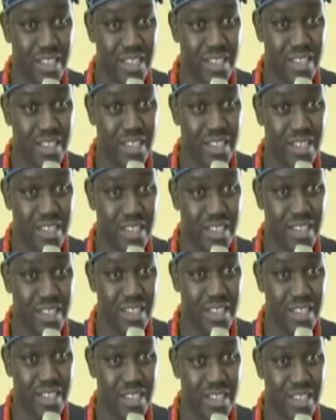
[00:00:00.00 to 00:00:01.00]

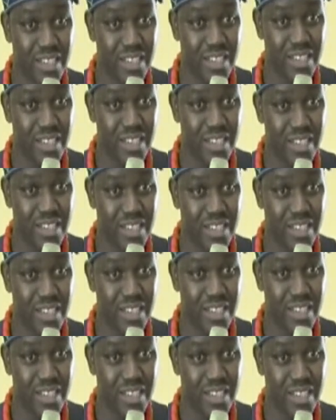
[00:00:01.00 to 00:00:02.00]

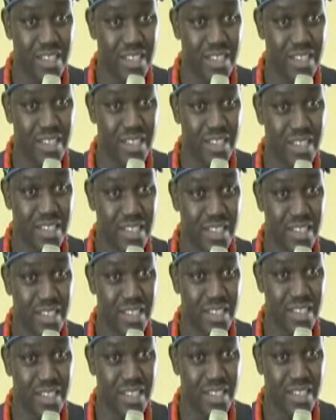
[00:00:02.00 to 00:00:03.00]

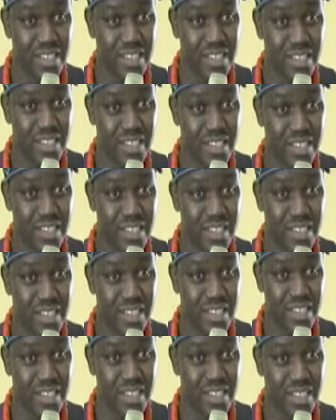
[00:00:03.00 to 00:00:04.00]

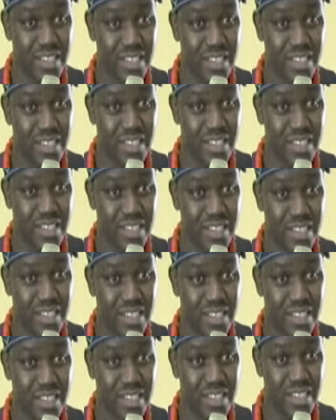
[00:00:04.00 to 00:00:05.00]

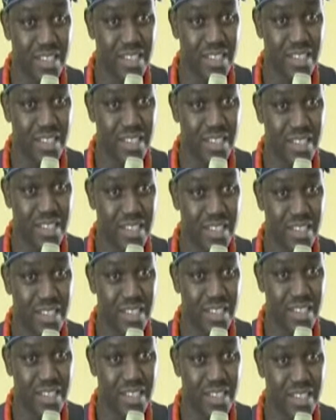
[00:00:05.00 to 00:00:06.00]

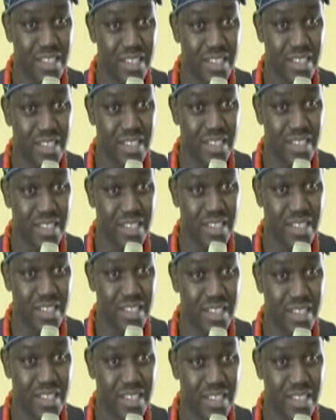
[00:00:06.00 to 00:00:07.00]

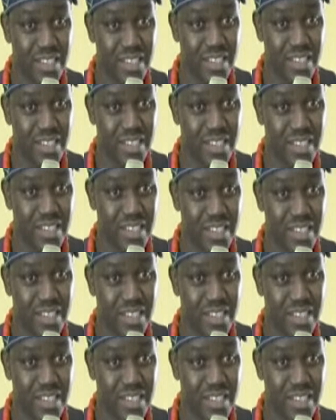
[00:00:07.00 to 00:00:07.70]
Nobody speaks.